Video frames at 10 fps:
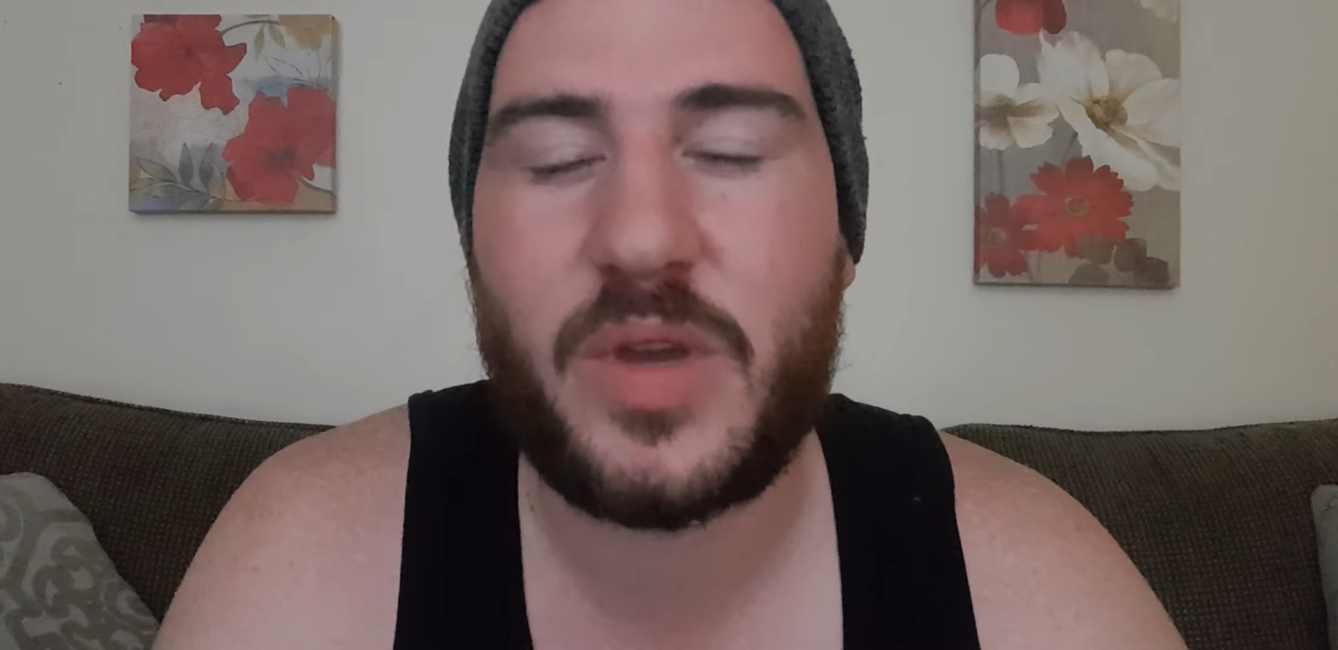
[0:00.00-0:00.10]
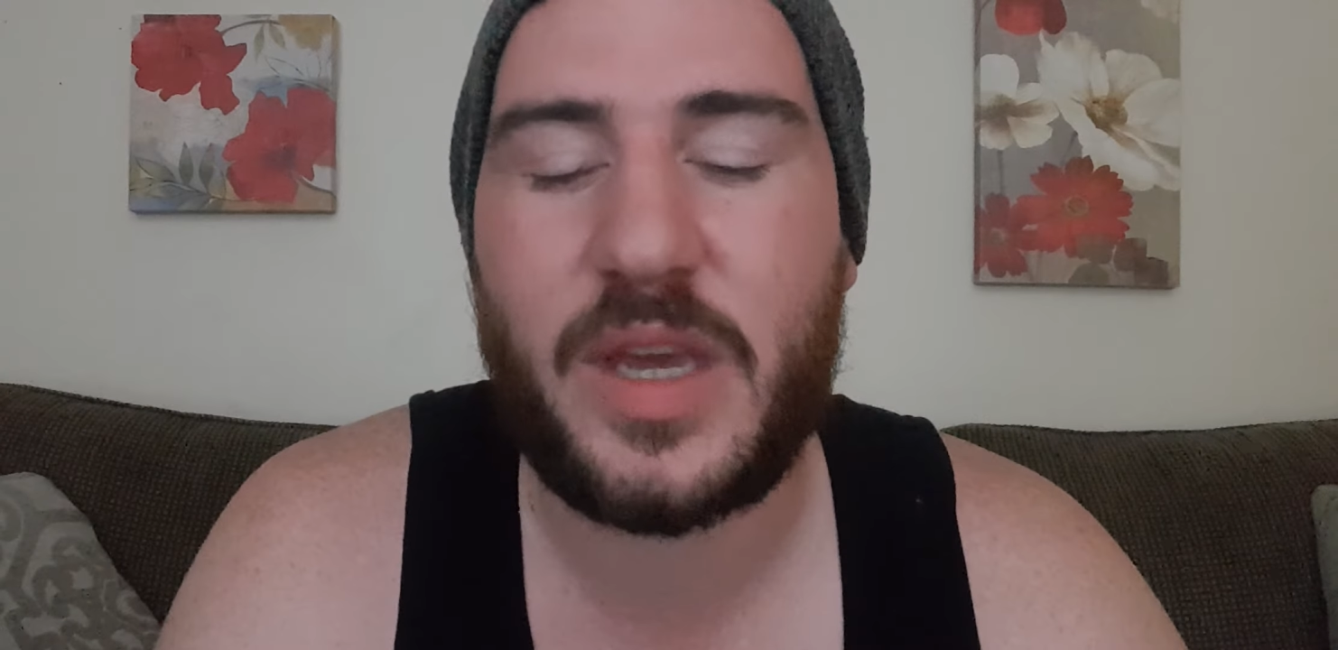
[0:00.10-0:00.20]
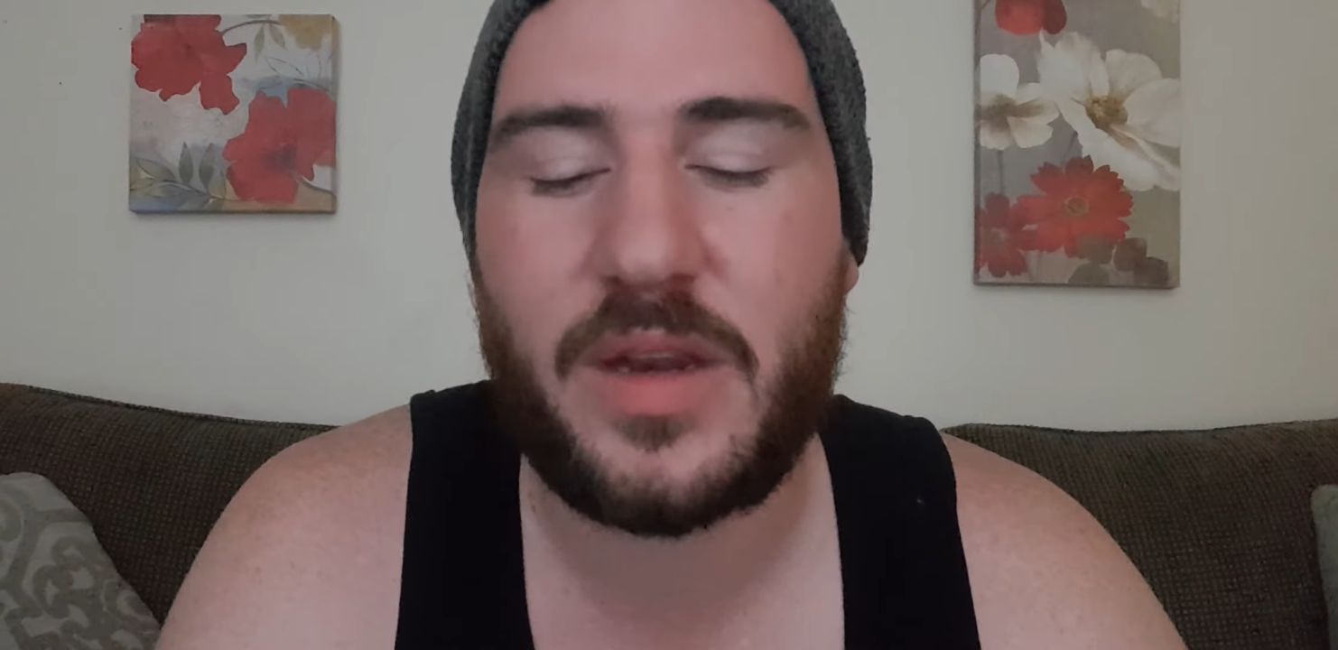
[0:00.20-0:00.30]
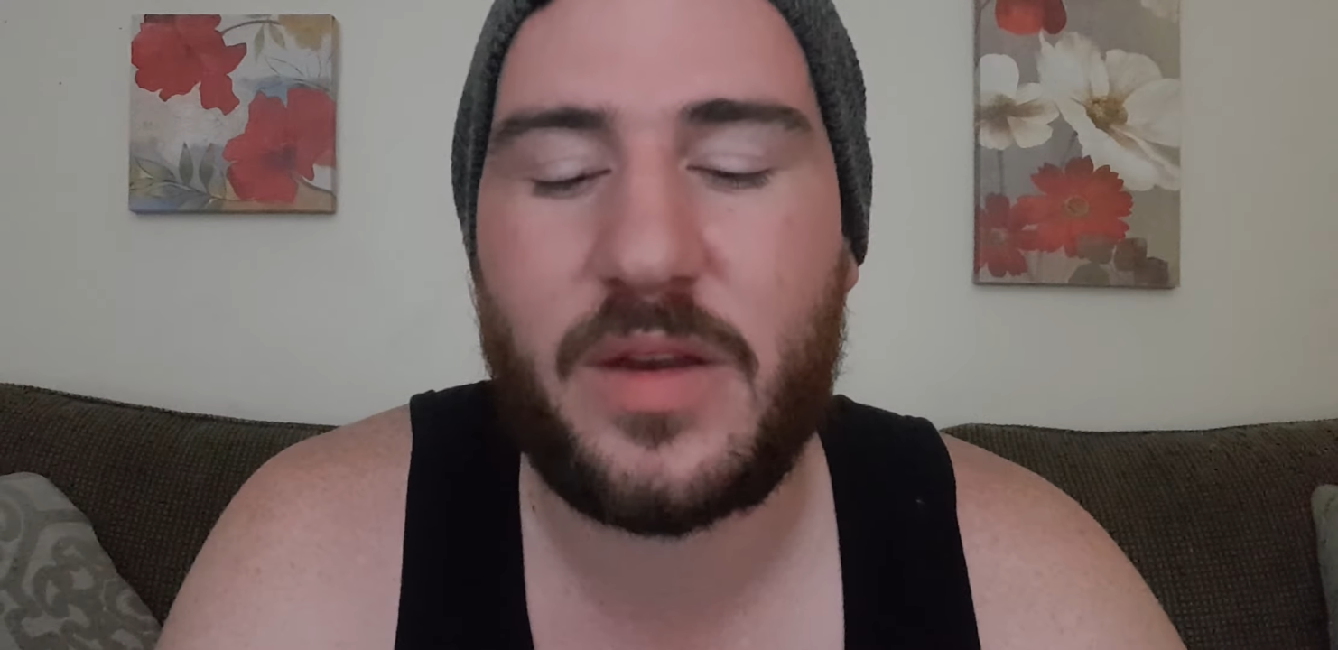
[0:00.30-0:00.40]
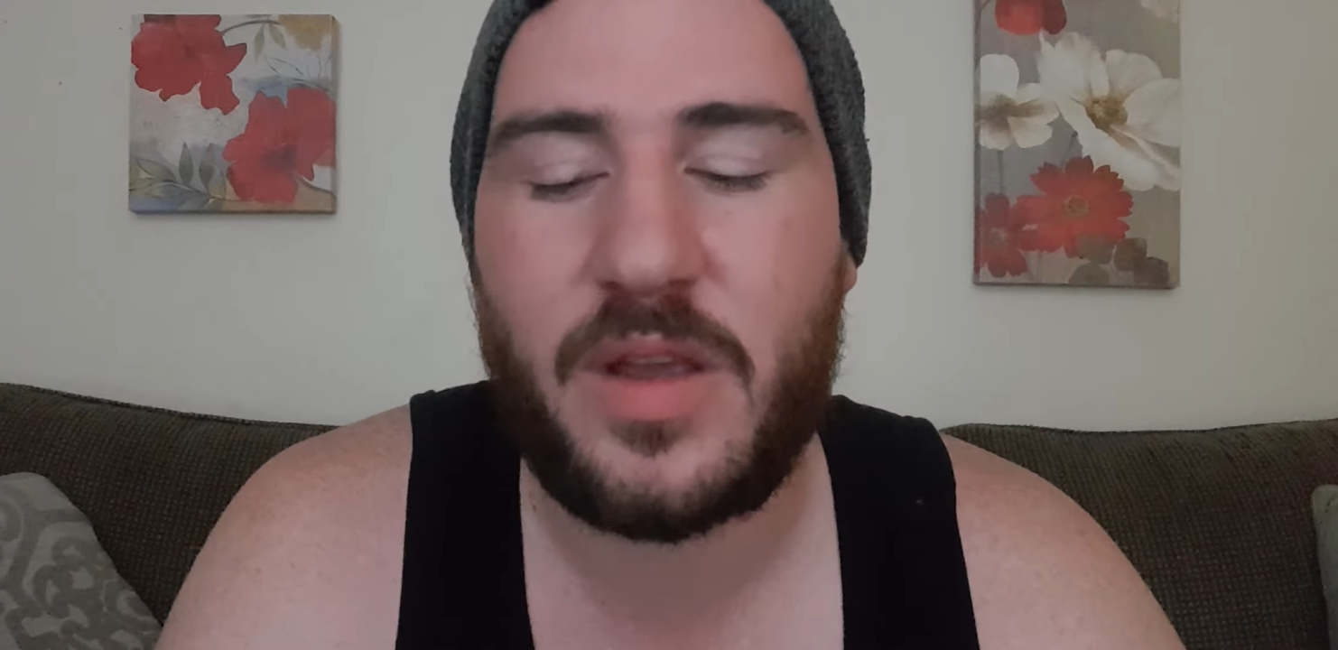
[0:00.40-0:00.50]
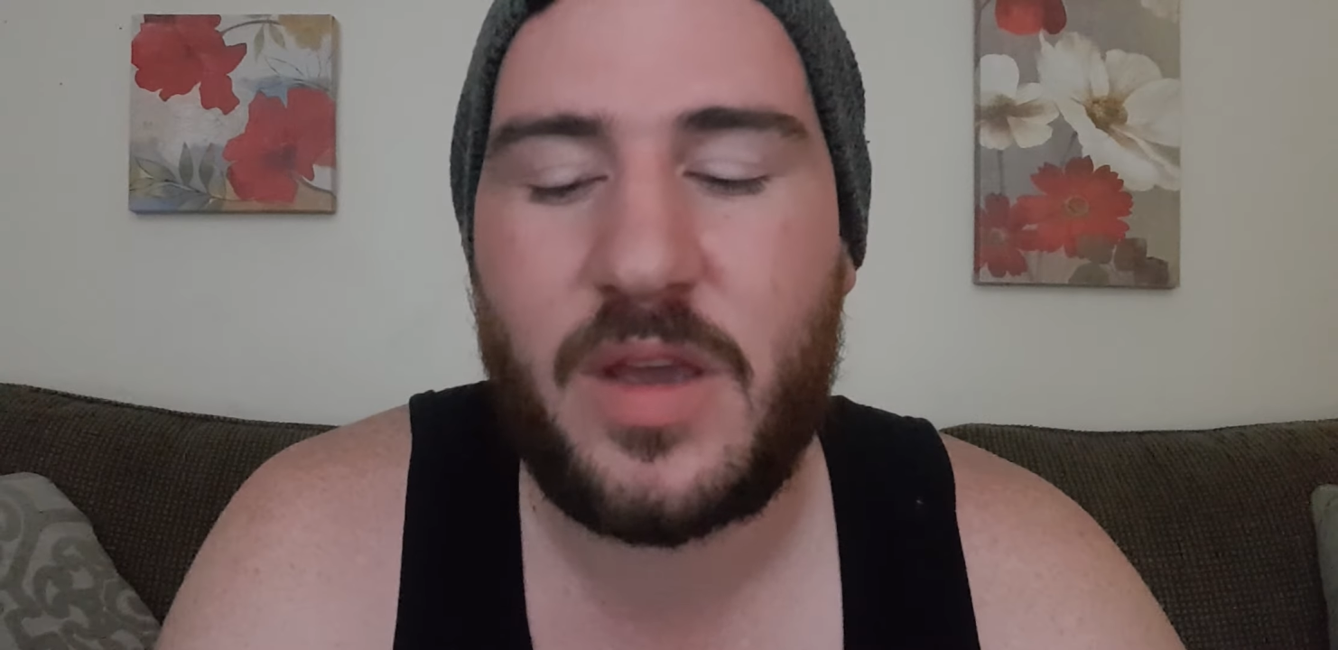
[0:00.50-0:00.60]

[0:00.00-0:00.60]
can